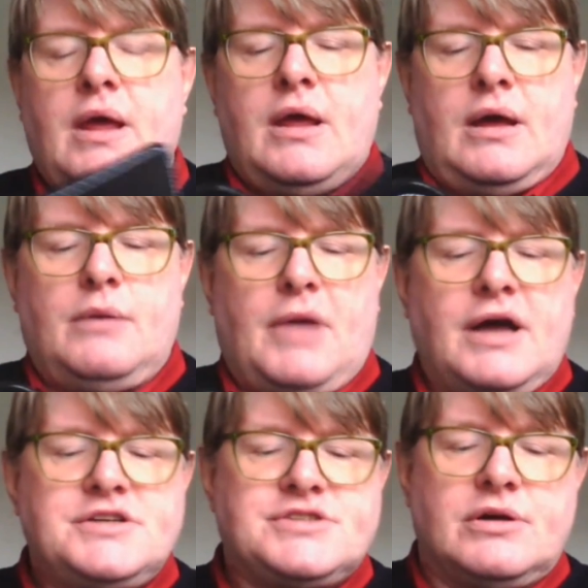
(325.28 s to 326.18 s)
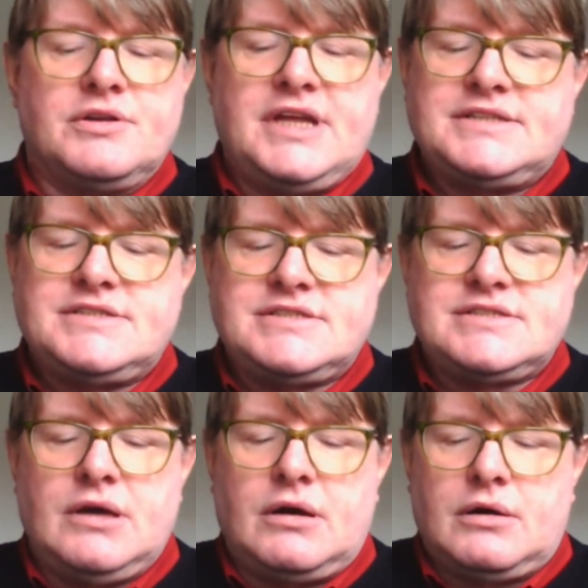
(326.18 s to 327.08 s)
I saw
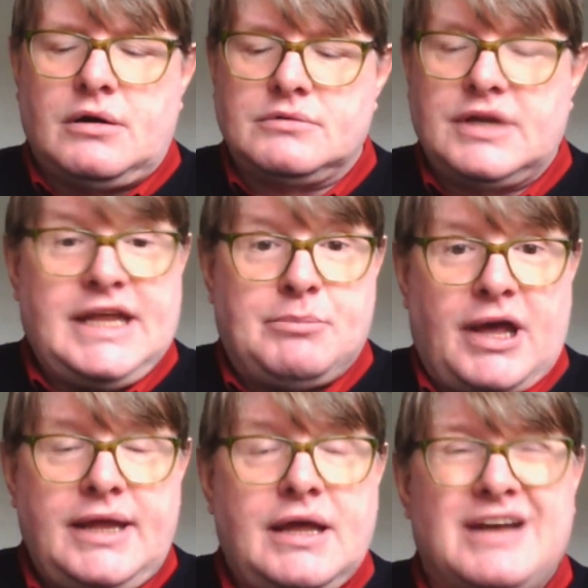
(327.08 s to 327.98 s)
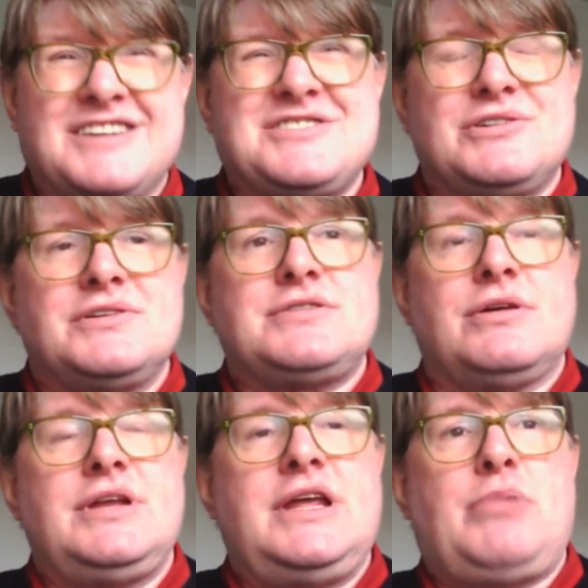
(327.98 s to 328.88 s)
this on eBay, and I saw this
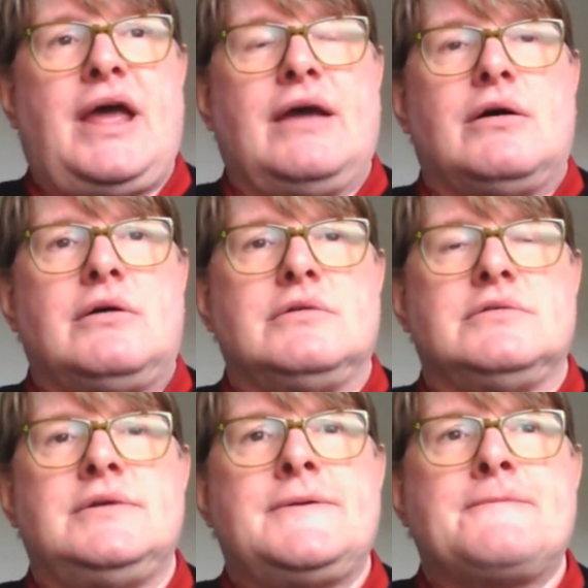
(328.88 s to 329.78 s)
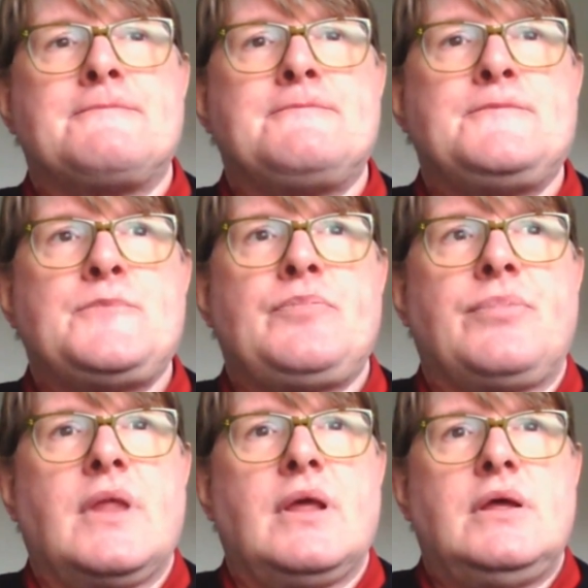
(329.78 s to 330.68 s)
on eBay on
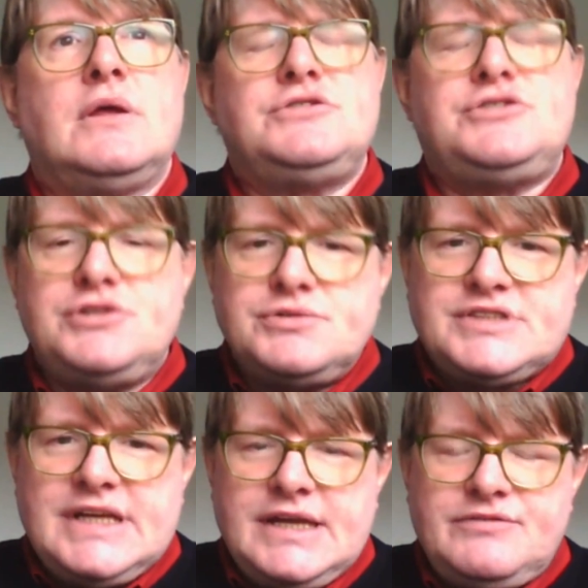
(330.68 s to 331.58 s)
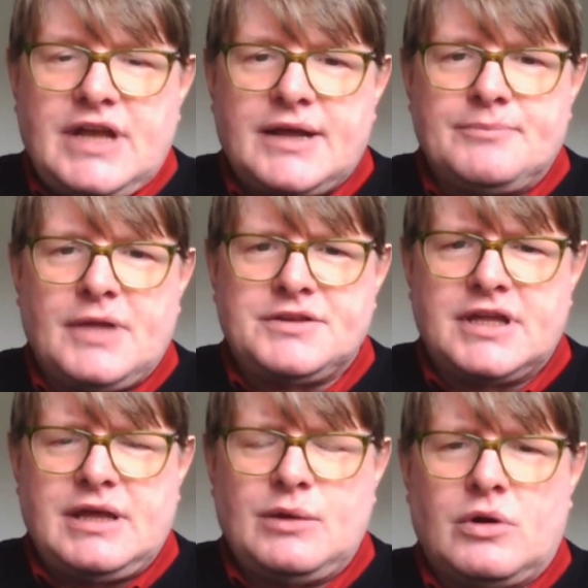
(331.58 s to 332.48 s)
Tuesday evening, I
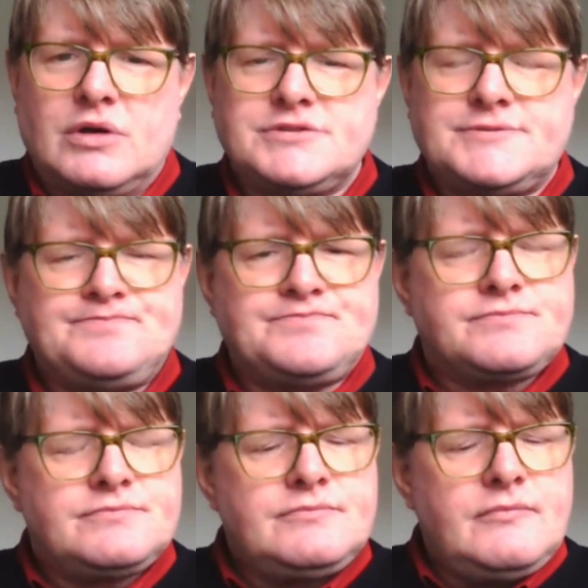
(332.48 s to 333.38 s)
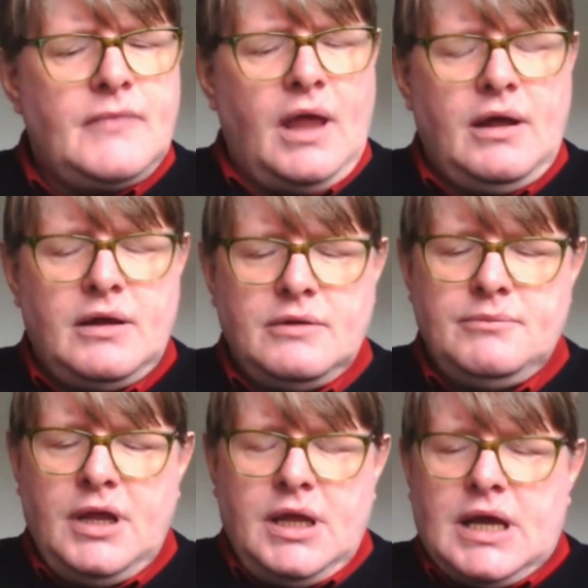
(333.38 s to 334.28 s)
think it was.
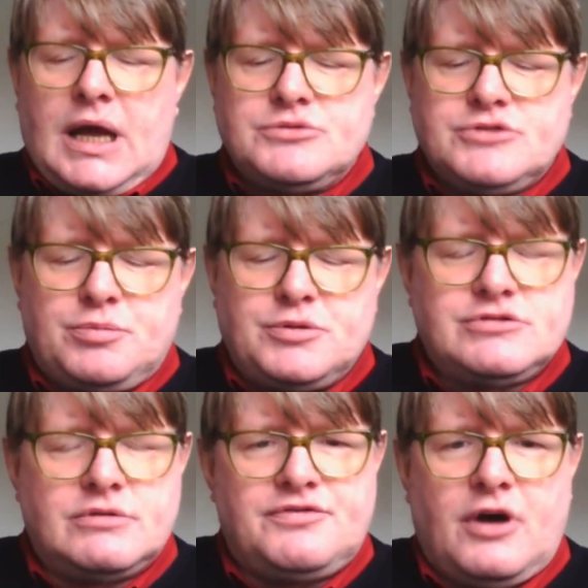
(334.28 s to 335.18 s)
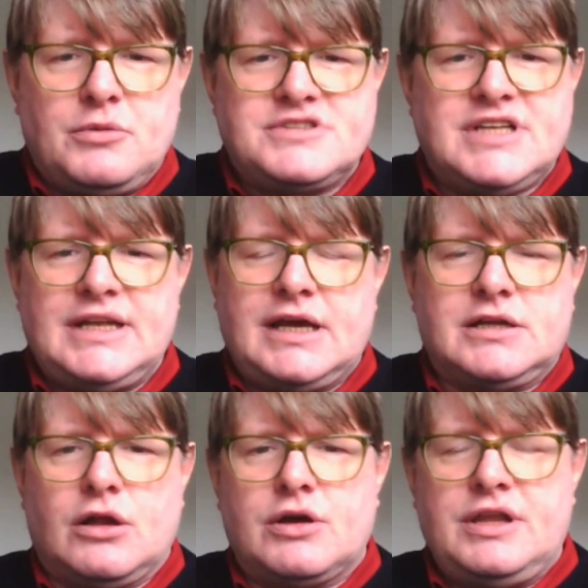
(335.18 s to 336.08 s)
I was up at some form of silly
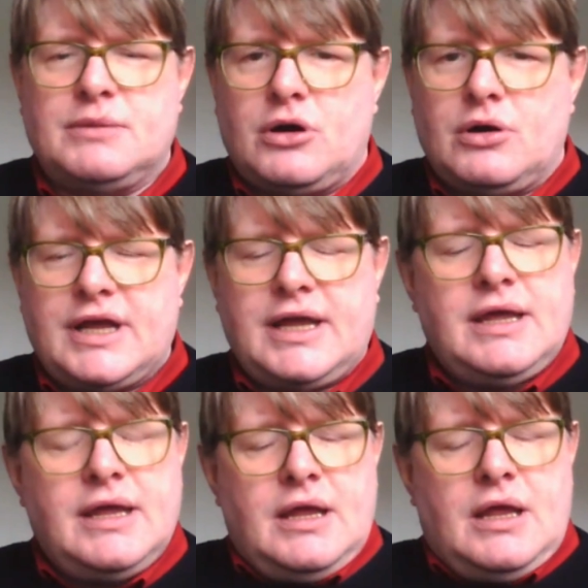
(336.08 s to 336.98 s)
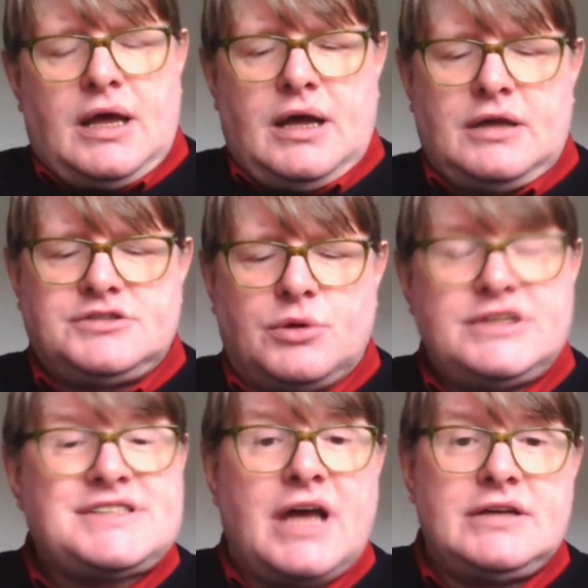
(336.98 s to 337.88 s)
o'clock in the morning, so I
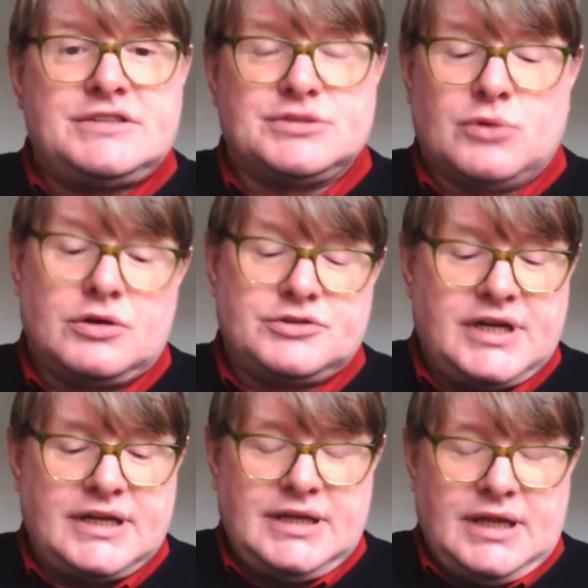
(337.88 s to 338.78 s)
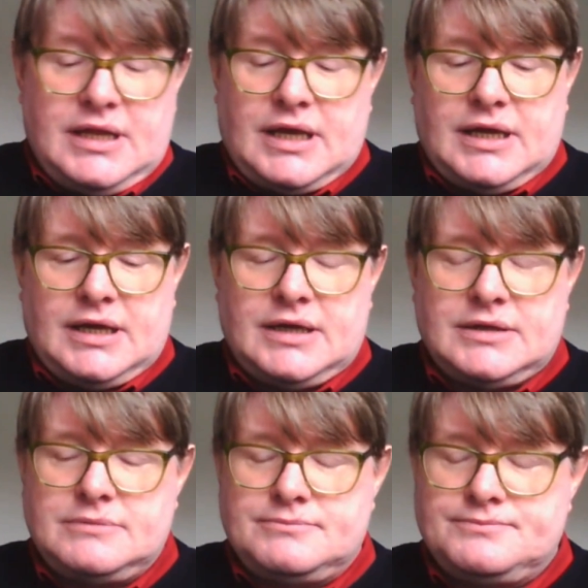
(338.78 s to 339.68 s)
decided to order it,
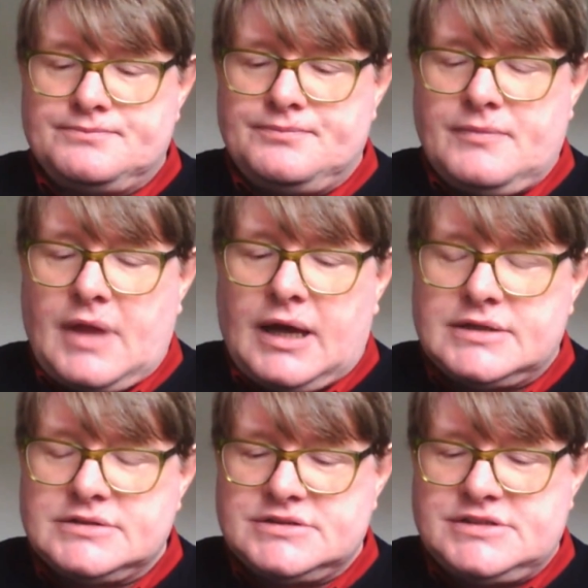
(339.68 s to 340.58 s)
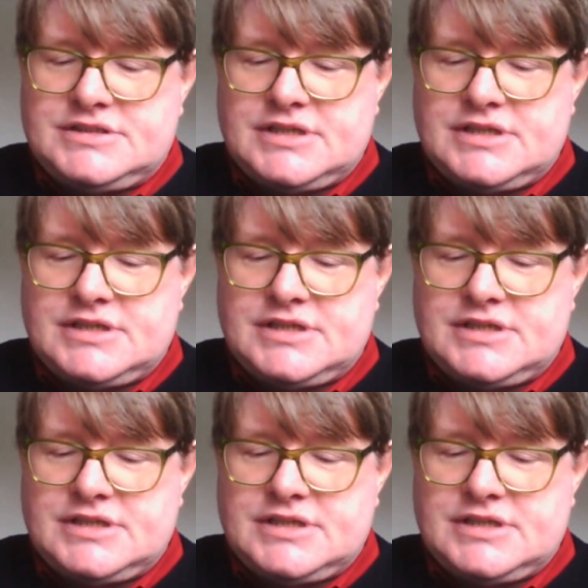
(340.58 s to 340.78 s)
and